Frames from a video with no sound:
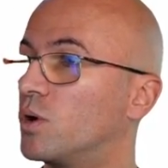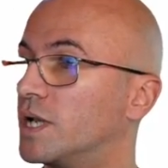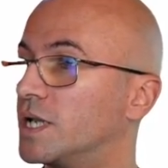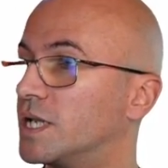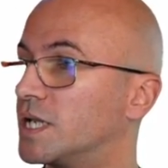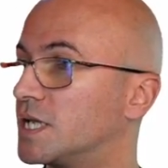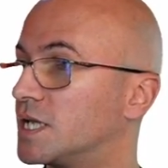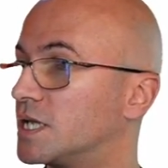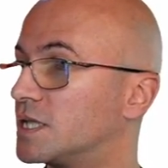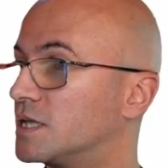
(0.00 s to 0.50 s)

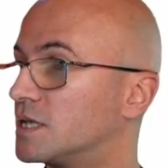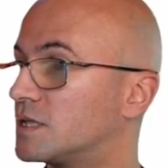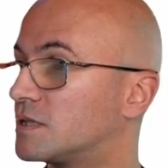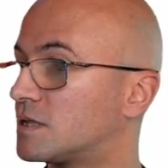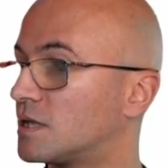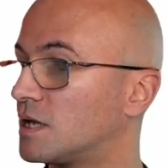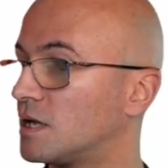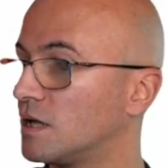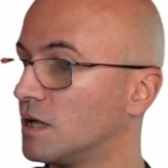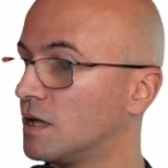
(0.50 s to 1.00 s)
need it
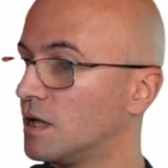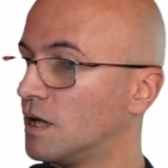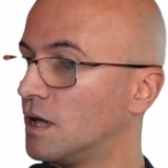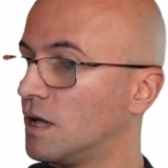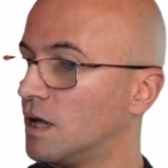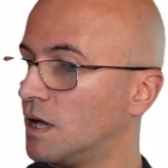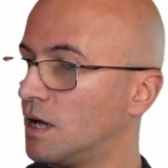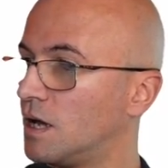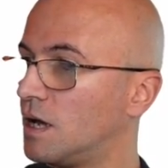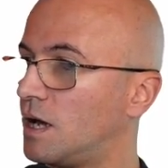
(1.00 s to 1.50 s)

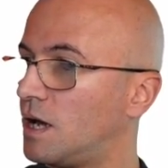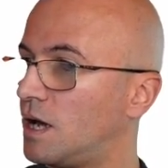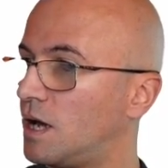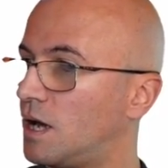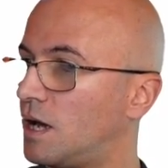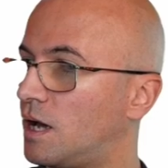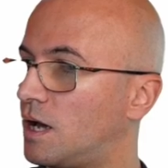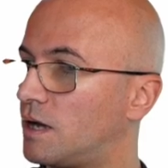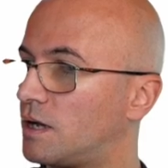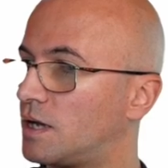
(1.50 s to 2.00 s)

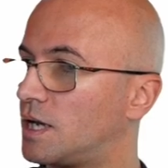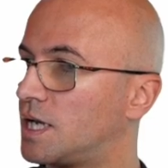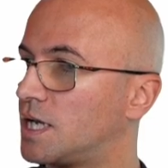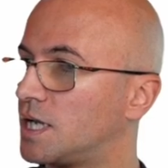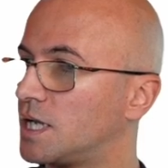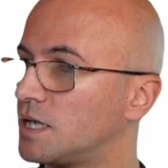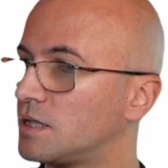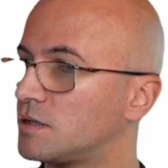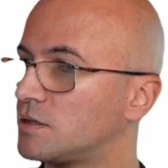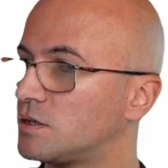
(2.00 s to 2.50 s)
uh,
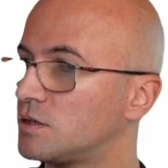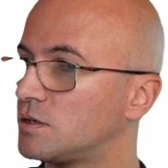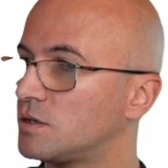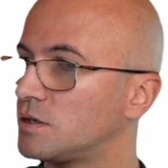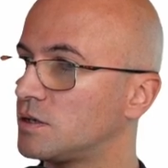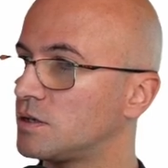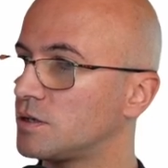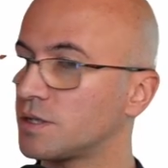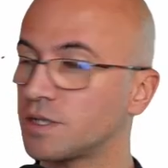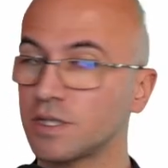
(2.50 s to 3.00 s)

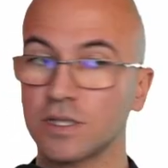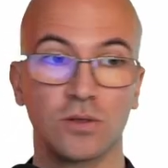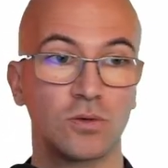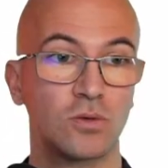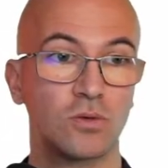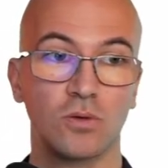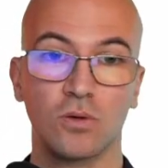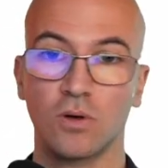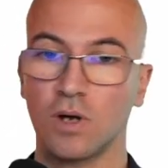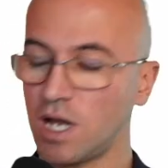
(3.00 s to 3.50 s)
later.
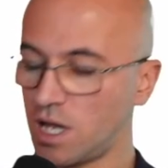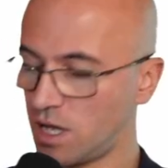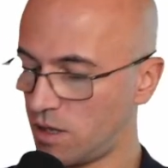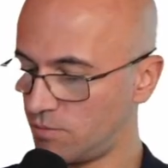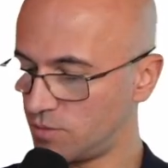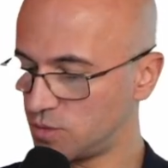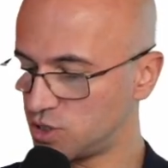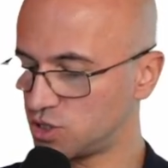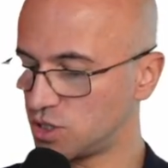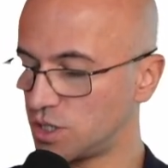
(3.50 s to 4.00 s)
So
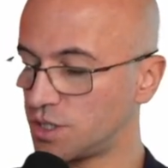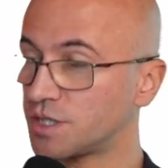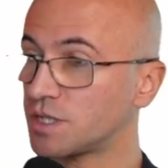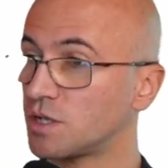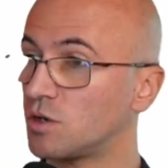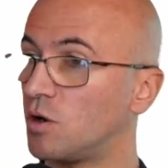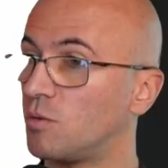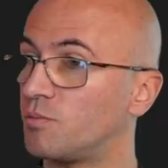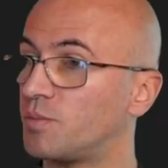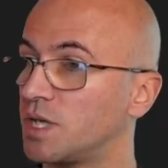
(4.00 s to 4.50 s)
I'm just
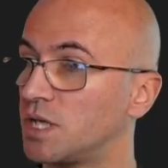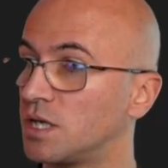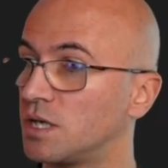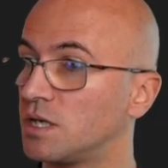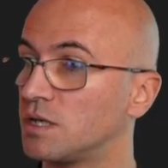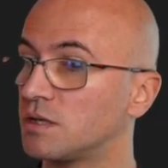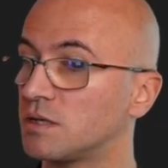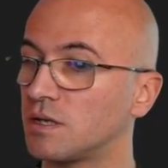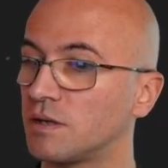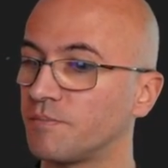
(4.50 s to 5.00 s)
copying
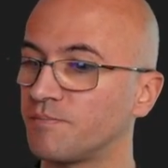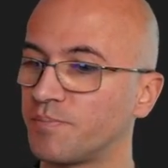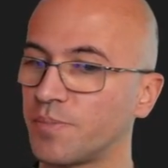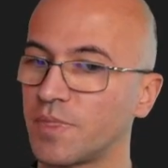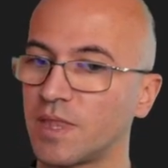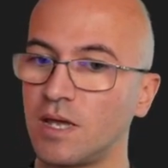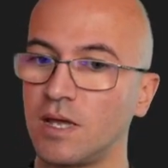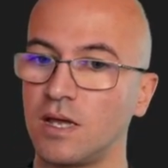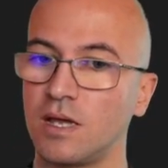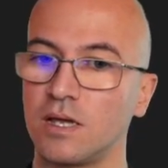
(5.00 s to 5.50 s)
it uh,
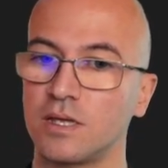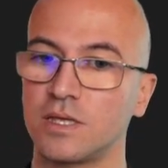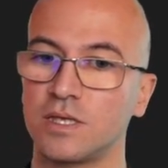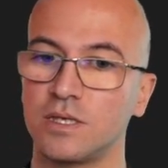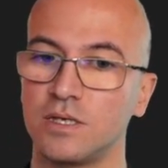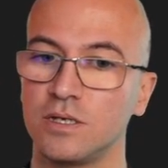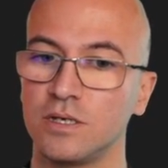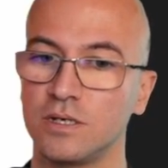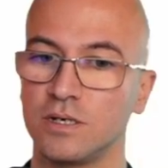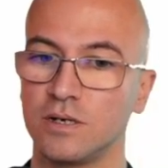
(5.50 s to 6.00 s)

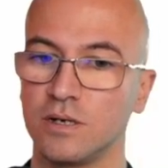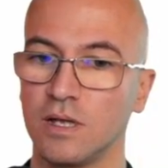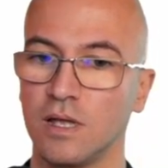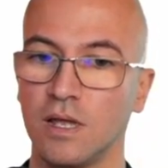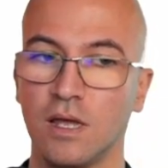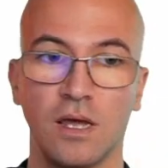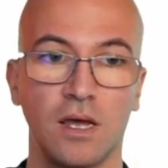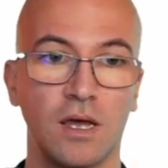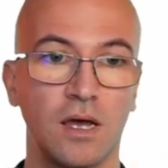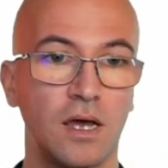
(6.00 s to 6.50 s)
here
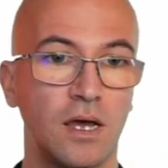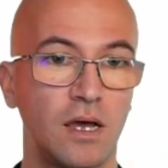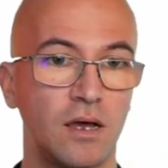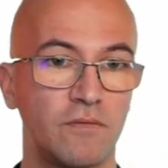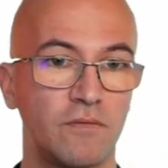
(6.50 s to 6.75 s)
uh,